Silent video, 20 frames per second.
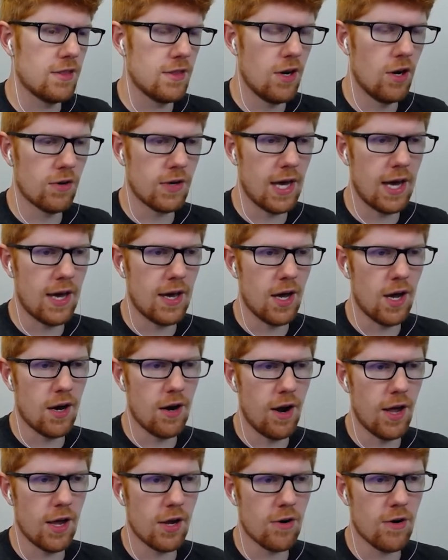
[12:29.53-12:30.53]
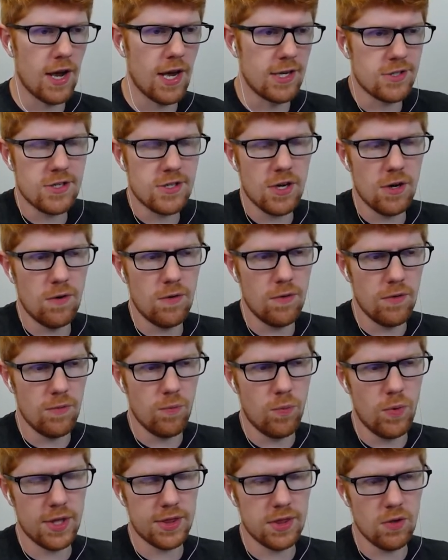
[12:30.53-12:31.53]
Okay, all right, great. So
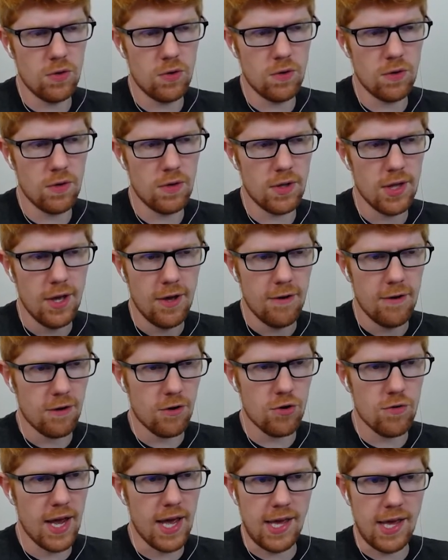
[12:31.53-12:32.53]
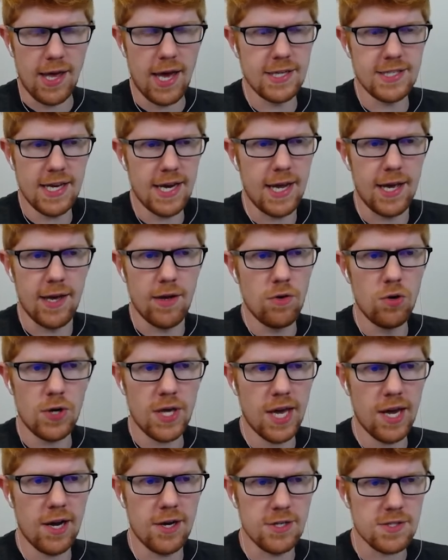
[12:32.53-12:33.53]
what, who, great, I did it. Who
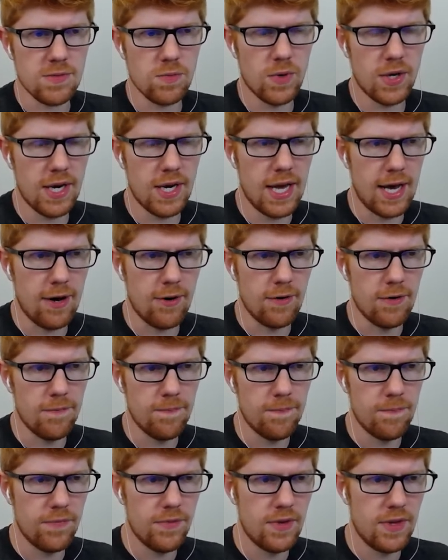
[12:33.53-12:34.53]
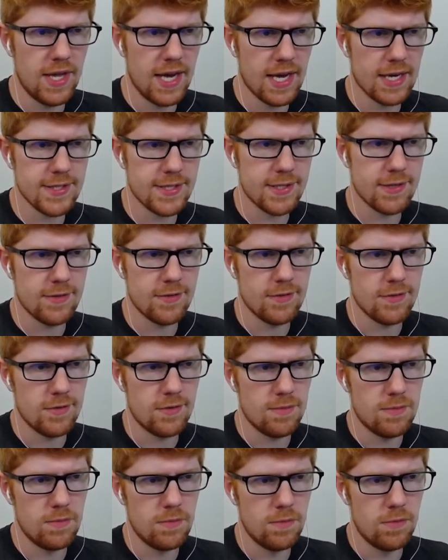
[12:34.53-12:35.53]
cares? What now? Next?
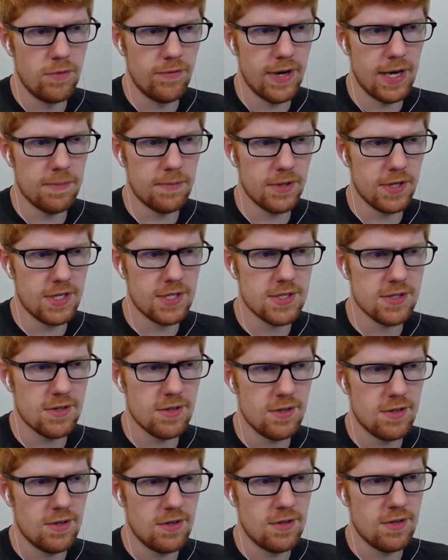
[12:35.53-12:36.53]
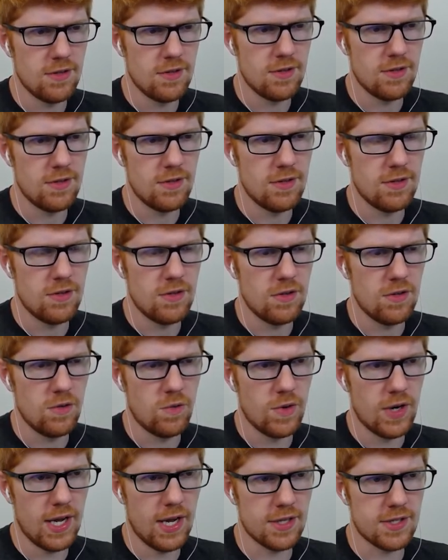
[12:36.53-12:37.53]
Move on, please.
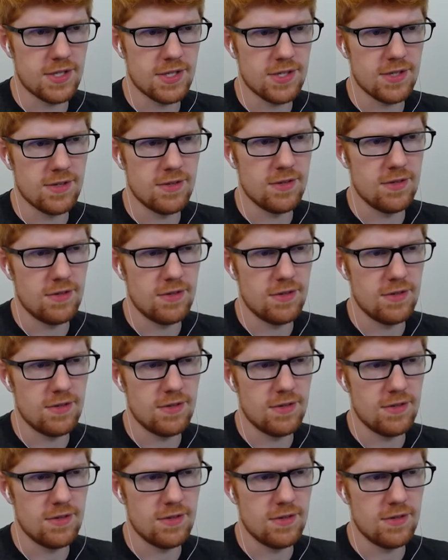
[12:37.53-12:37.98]
What else?